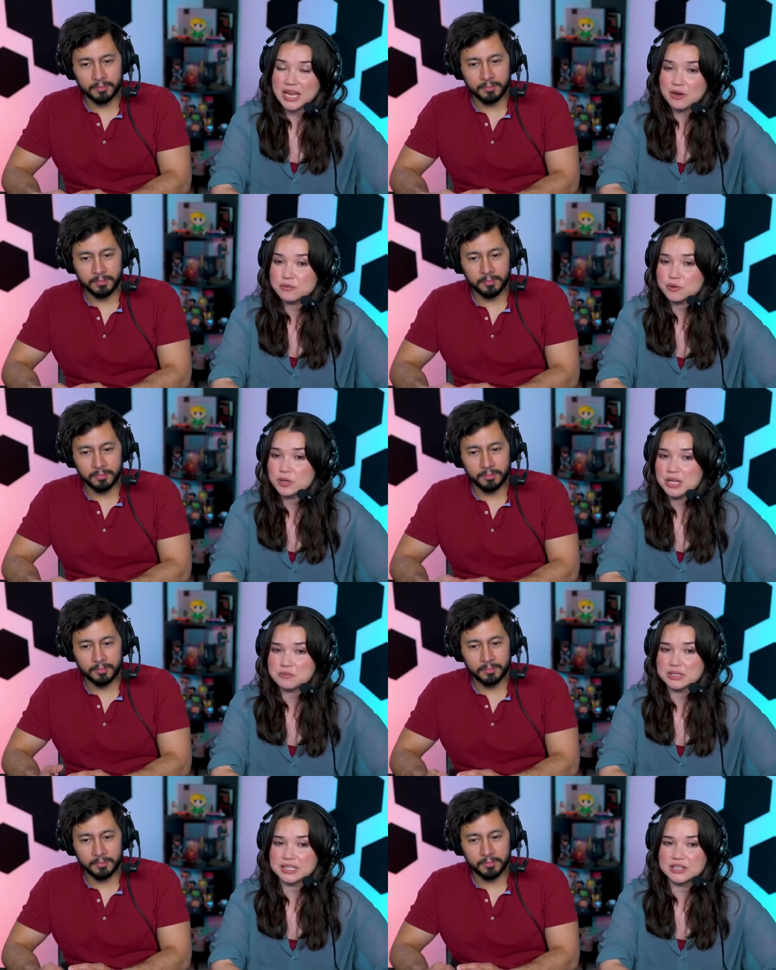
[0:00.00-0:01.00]
Speaker 1: But yeah, overall, I
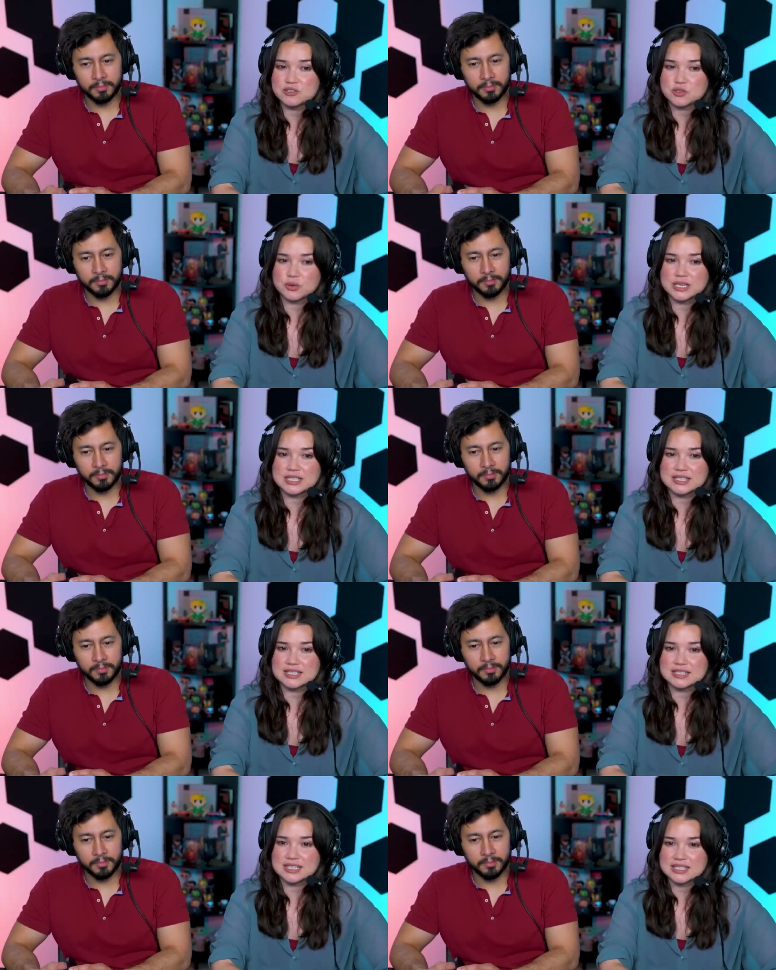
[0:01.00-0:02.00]
really enjoyed
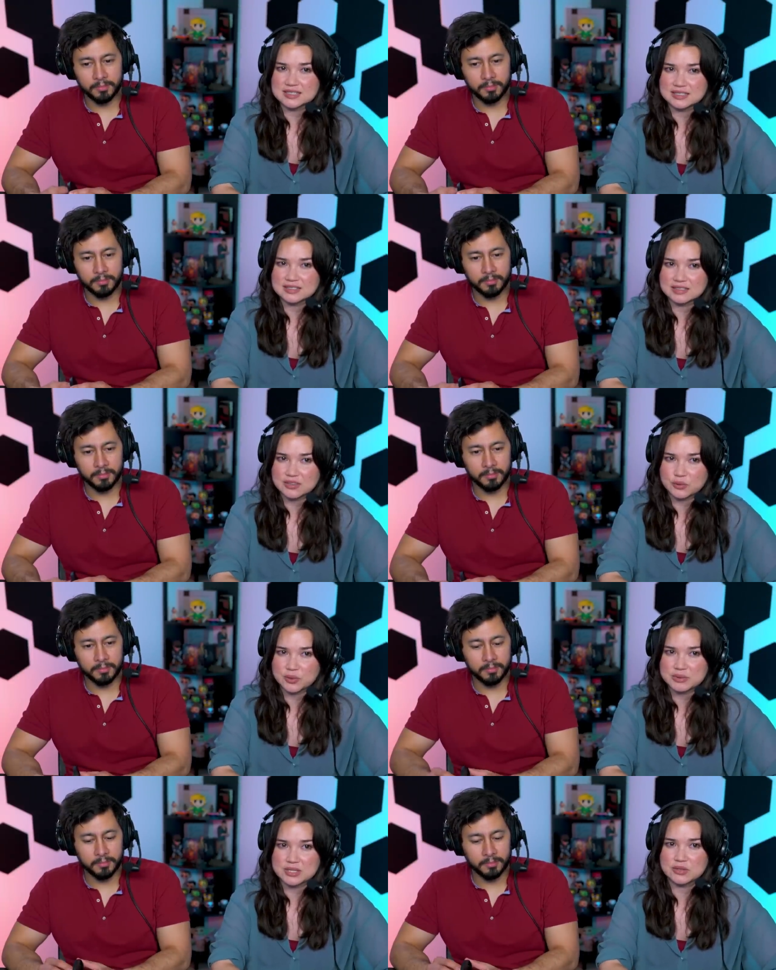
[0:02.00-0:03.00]
this season. I thought
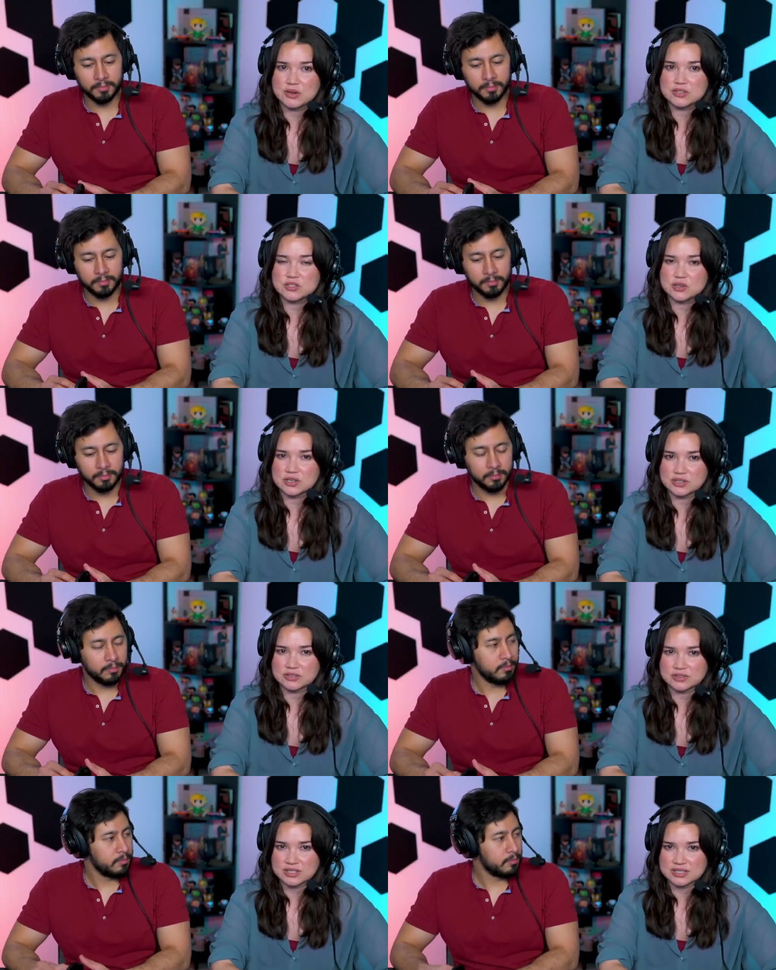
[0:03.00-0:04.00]
it was a lot
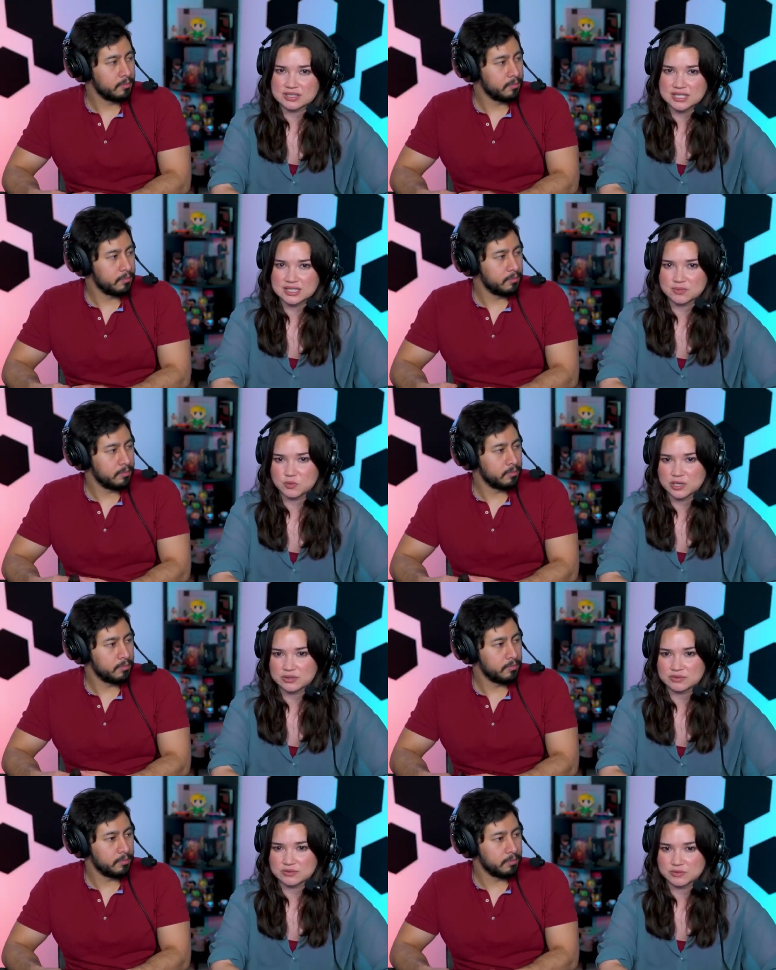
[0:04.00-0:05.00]
stronger than season
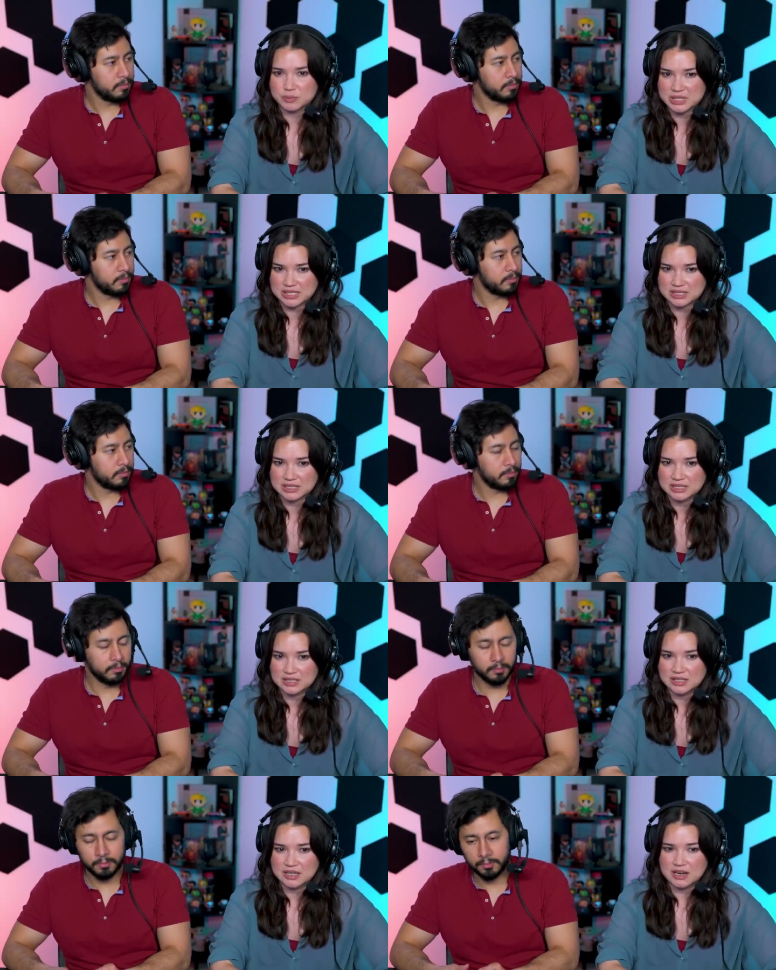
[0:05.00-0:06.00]
one for me.
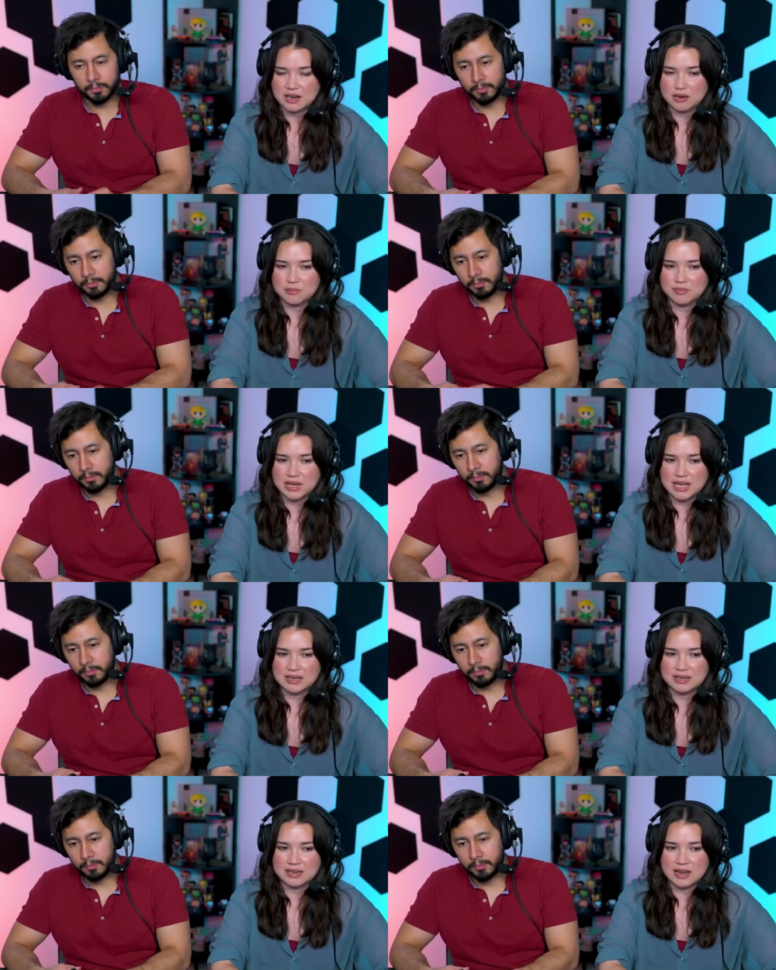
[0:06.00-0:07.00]
Mm-hmm. Um,
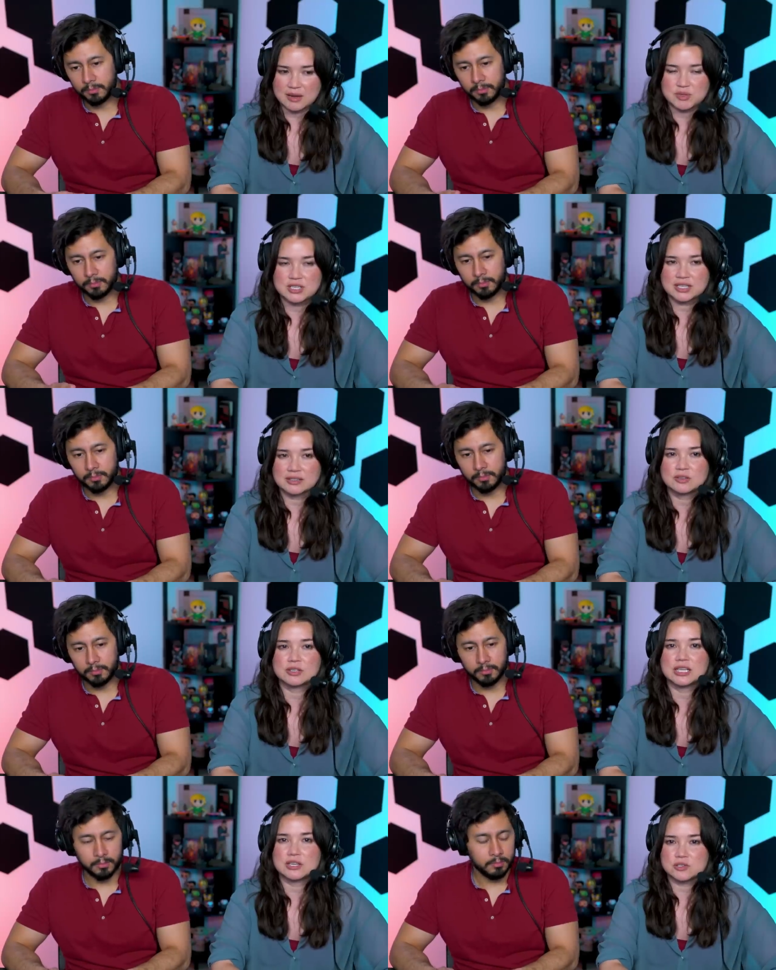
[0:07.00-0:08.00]
and I
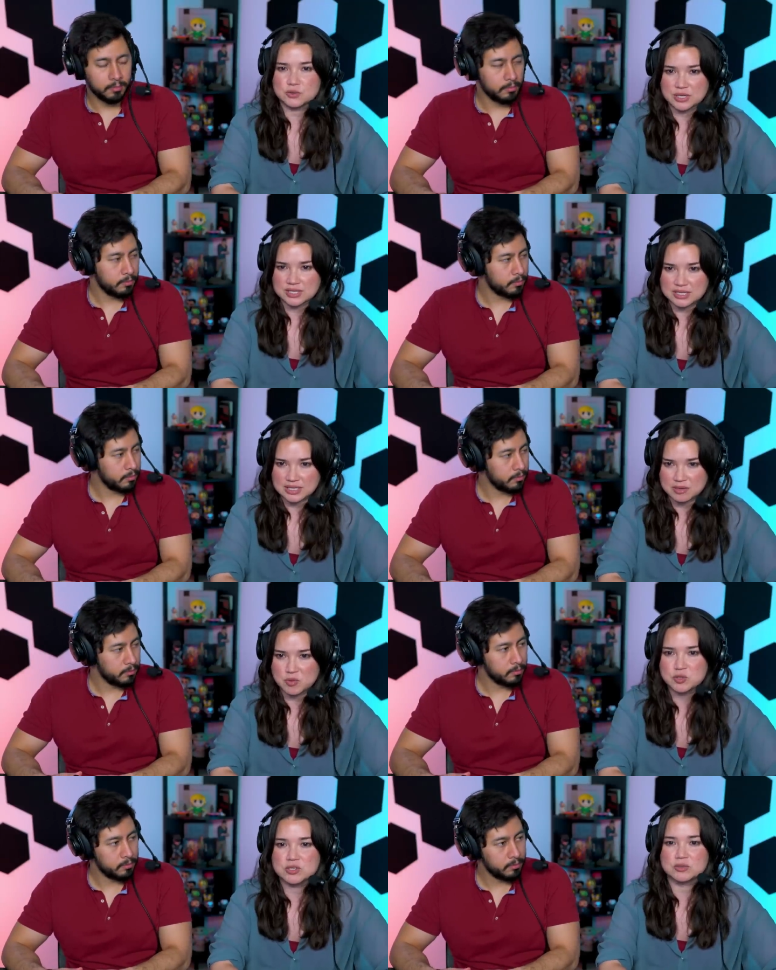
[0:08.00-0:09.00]
particularly enjoyed the
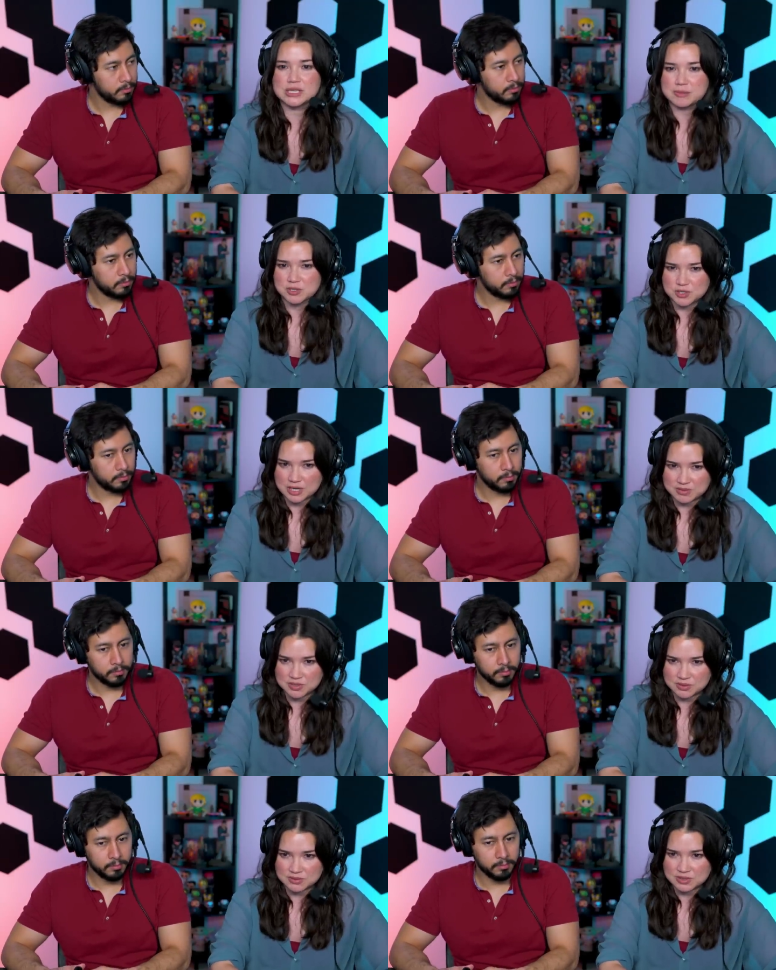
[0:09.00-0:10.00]
emotional damage
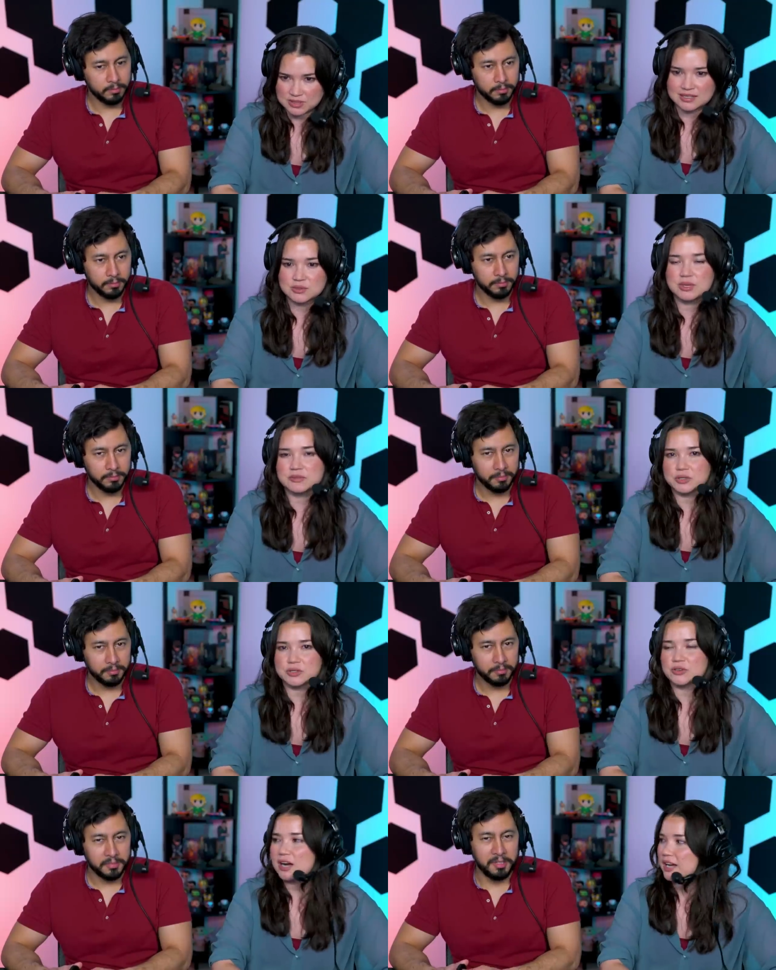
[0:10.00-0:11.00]
episodes. I do love a
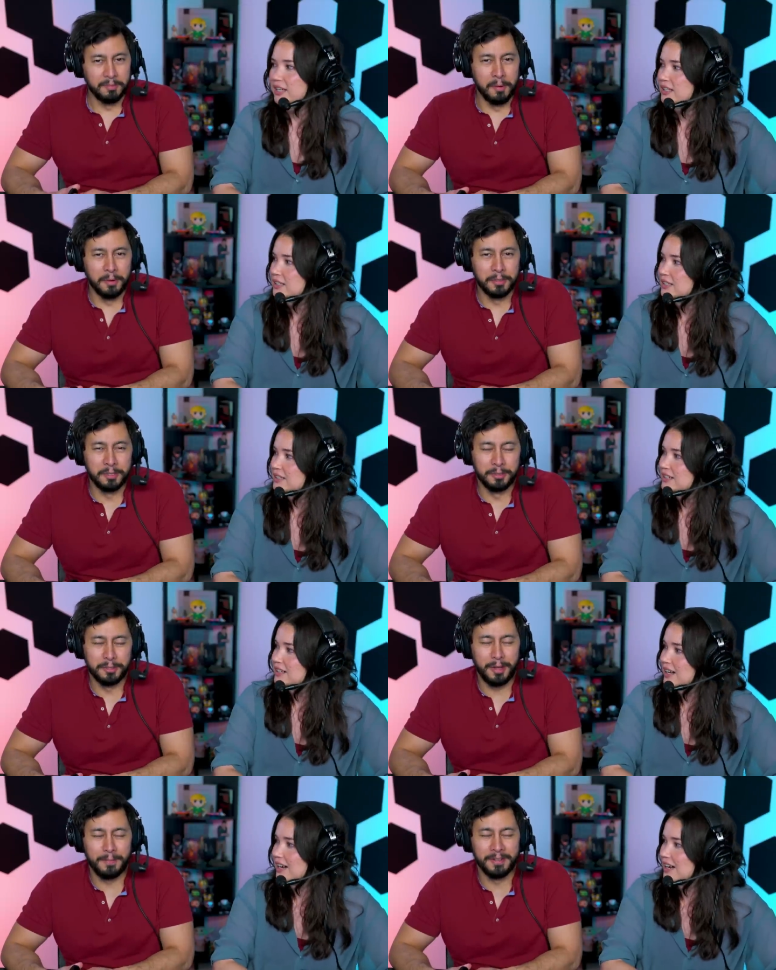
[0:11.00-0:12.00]
good cry. Oh,
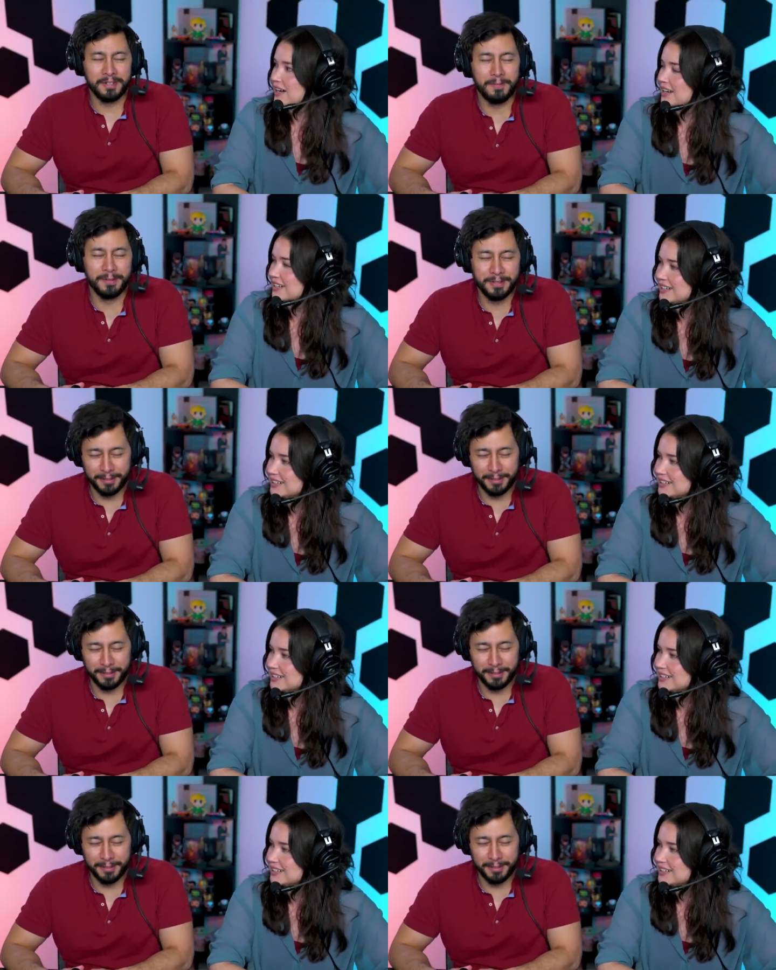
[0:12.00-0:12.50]
uh,